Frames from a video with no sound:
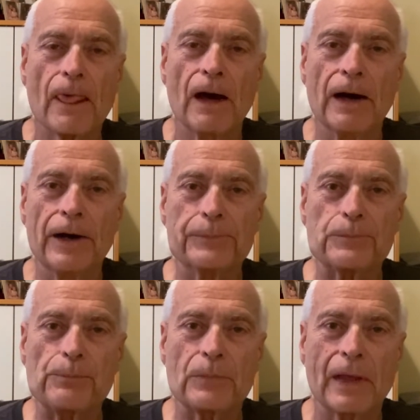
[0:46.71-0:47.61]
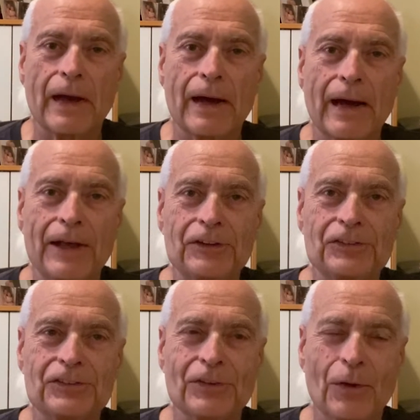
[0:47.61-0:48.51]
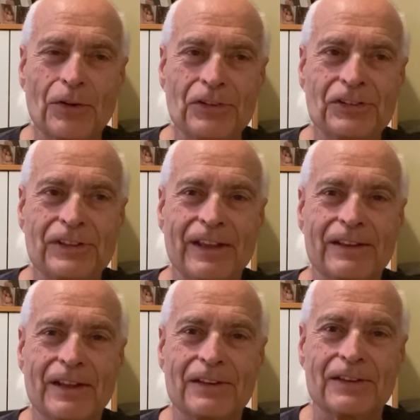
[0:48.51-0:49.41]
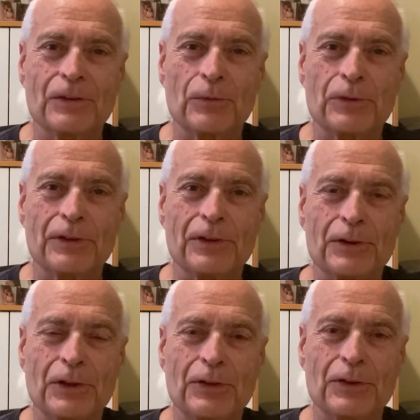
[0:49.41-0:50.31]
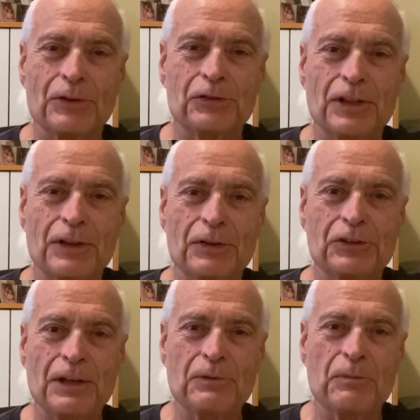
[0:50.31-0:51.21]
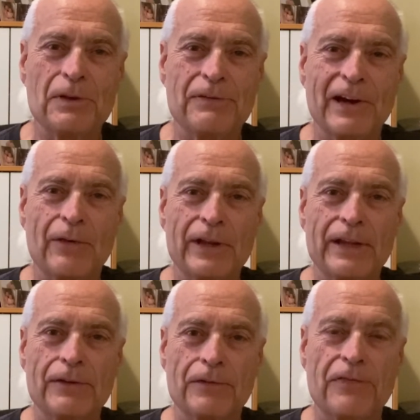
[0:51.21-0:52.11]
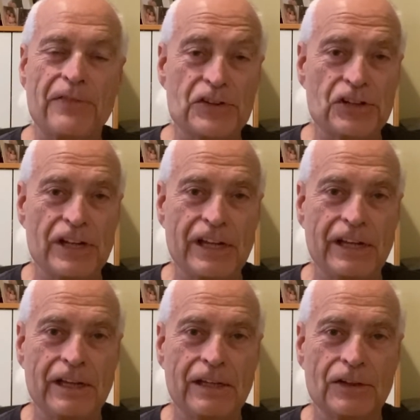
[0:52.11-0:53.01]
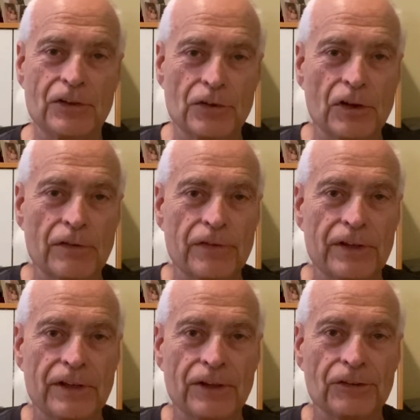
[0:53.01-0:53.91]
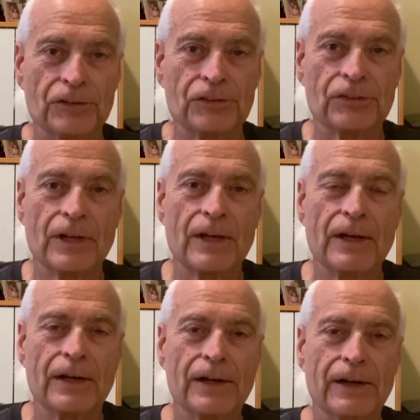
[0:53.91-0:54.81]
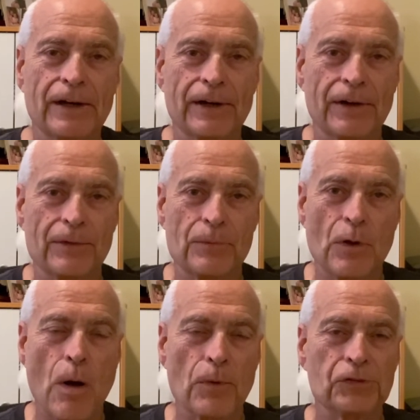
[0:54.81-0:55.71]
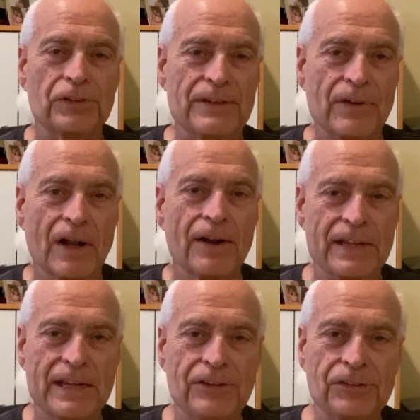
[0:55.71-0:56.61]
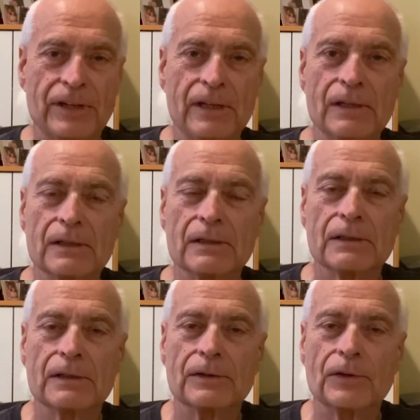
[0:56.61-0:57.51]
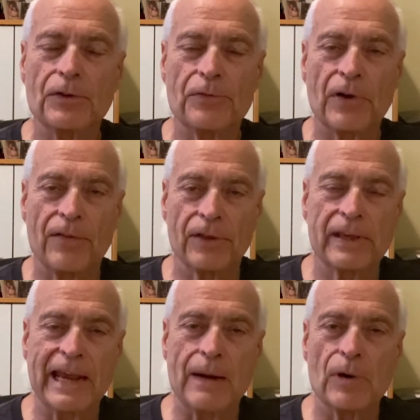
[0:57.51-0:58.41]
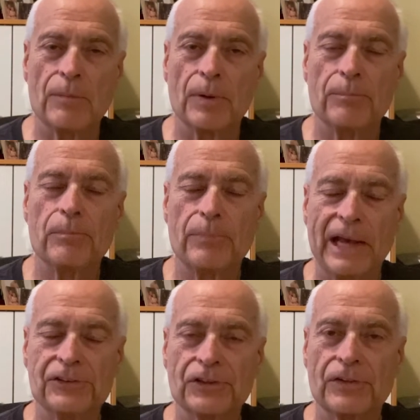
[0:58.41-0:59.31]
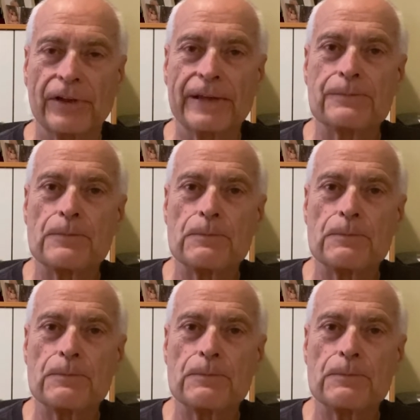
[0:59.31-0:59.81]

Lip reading: uh, noticed that it seemed to be very fidgety, nervous, almost even uneasy in front of the camera. But basically,